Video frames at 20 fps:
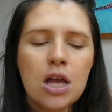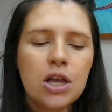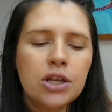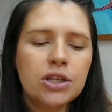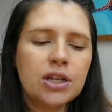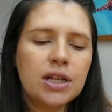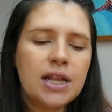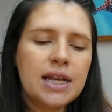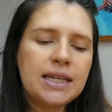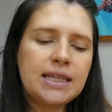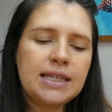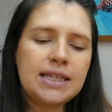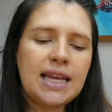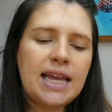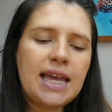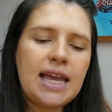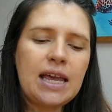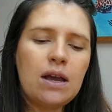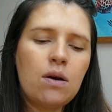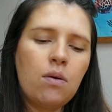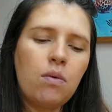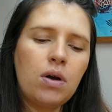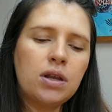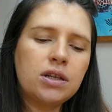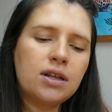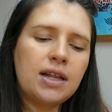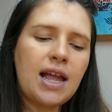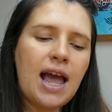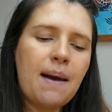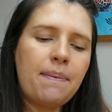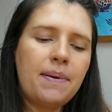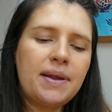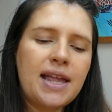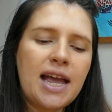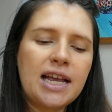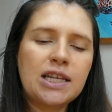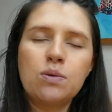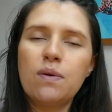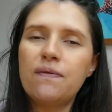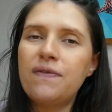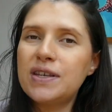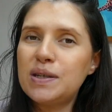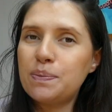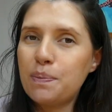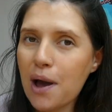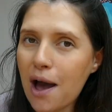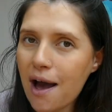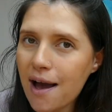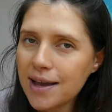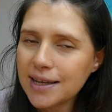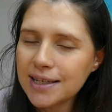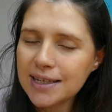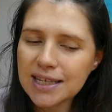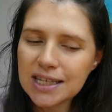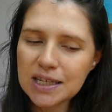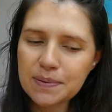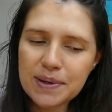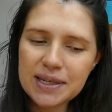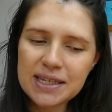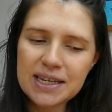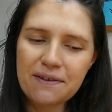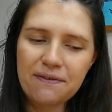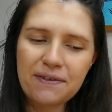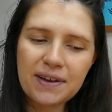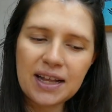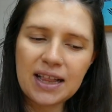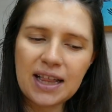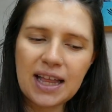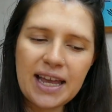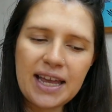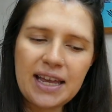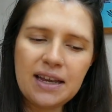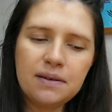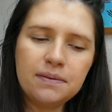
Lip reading: So let's see what's going to happen next with this person specifically.